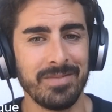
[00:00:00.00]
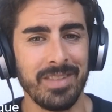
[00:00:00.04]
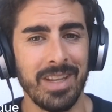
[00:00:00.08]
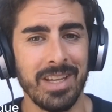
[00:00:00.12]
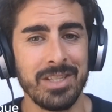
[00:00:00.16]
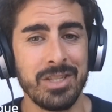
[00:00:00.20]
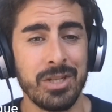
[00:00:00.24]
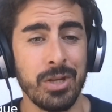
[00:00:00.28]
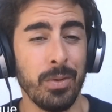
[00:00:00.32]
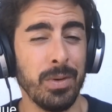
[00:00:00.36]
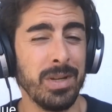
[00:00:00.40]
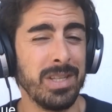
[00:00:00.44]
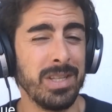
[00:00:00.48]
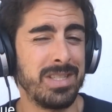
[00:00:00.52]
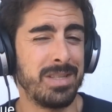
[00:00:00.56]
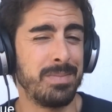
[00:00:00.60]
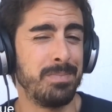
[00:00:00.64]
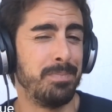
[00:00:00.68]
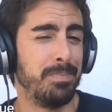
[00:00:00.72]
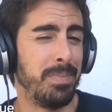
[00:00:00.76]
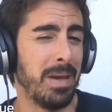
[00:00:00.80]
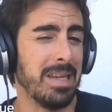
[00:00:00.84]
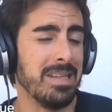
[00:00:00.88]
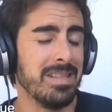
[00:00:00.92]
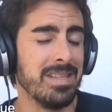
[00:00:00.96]
So it's
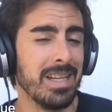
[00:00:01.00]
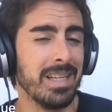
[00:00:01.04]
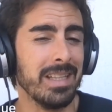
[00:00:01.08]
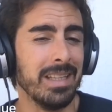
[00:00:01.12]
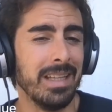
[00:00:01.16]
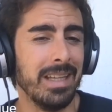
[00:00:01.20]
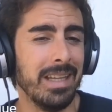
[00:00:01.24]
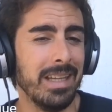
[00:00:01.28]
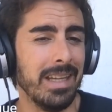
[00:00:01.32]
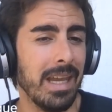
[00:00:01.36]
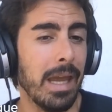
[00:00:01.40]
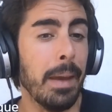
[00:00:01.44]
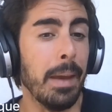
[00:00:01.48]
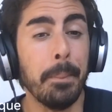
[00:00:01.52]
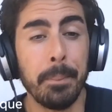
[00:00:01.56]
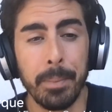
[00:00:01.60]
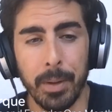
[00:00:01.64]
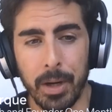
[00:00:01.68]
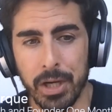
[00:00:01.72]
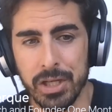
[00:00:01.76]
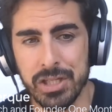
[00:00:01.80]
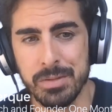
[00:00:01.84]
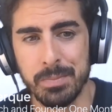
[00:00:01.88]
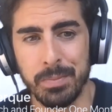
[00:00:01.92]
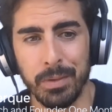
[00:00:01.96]
basically
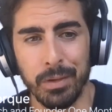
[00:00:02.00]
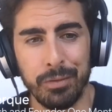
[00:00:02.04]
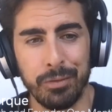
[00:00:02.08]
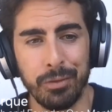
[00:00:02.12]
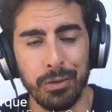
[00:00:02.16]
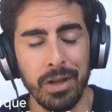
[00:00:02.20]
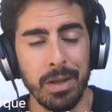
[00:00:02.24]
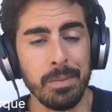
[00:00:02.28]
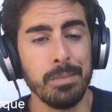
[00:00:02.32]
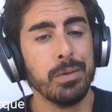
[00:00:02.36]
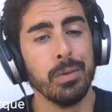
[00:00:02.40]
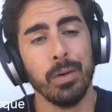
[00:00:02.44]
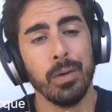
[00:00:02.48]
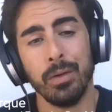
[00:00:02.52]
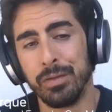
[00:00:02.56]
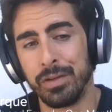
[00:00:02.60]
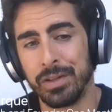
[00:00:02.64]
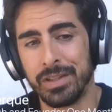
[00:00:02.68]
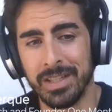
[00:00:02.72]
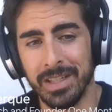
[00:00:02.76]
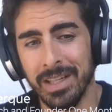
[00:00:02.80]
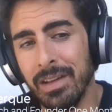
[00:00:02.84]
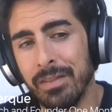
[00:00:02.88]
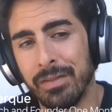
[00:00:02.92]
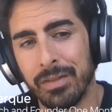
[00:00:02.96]
impossible for them to
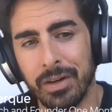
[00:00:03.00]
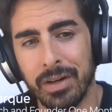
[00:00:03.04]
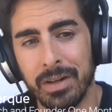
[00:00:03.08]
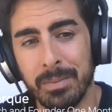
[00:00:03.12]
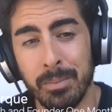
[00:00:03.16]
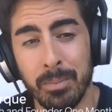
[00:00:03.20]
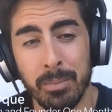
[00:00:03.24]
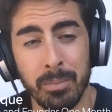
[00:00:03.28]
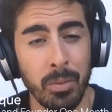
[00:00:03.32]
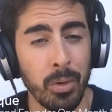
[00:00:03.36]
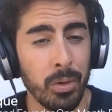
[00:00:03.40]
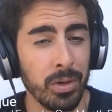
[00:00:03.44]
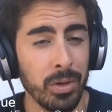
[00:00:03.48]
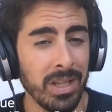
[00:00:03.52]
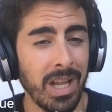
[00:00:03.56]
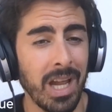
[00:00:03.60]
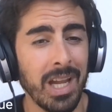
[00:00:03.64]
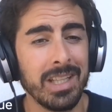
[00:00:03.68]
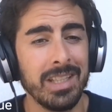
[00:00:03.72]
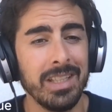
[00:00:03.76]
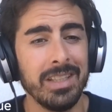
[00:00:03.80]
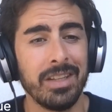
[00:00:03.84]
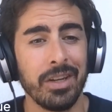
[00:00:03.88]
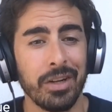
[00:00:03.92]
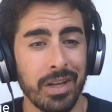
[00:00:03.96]
over-deliver. More
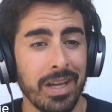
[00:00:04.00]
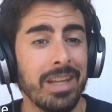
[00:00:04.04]
likely, they're